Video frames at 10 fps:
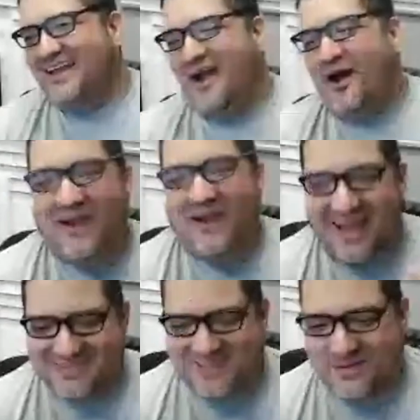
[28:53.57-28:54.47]
I thought
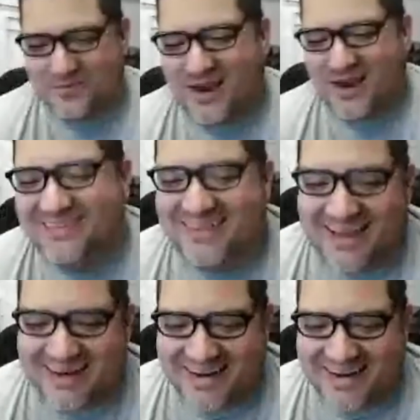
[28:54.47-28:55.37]
oh man, I can jump right
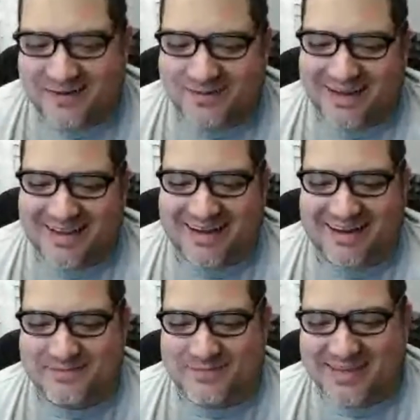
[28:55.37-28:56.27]
into that, and now I'm
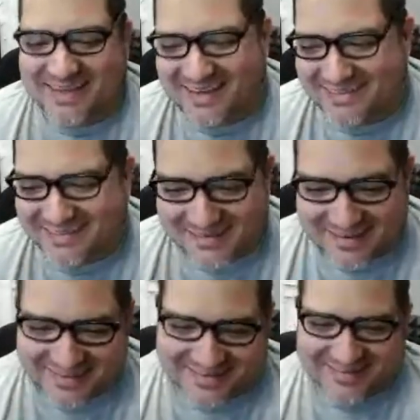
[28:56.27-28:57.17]
like, oh man,
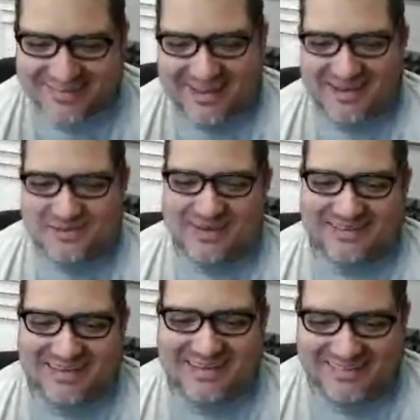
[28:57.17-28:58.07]
it's not going to
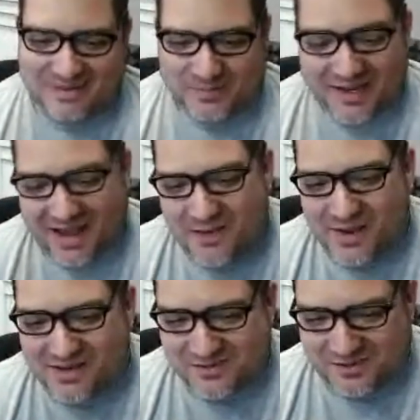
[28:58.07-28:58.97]
be as easy. But I
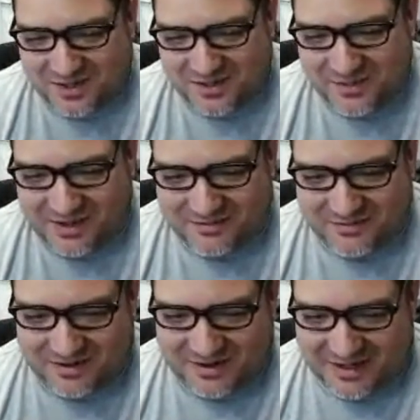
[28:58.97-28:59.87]
imagine you're going to make
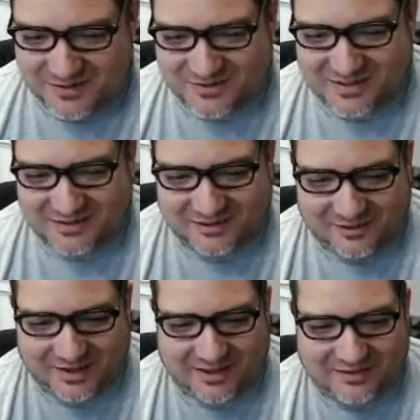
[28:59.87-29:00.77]
it very interesting to
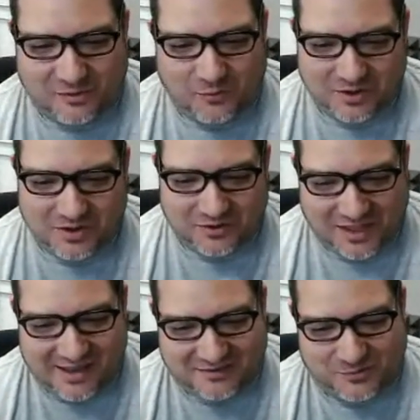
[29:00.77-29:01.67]
look at. So what are your
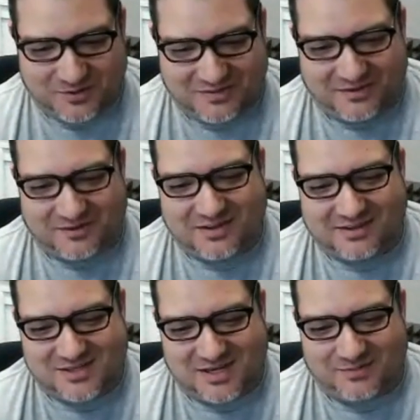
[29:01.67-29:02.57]
last words here,
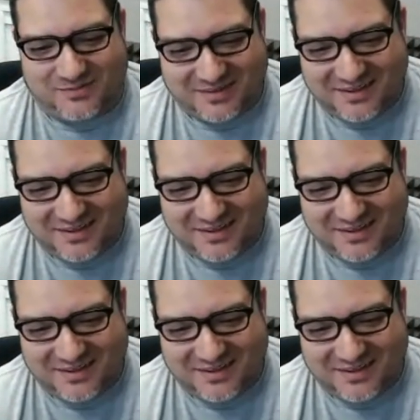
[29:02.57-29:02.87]
James?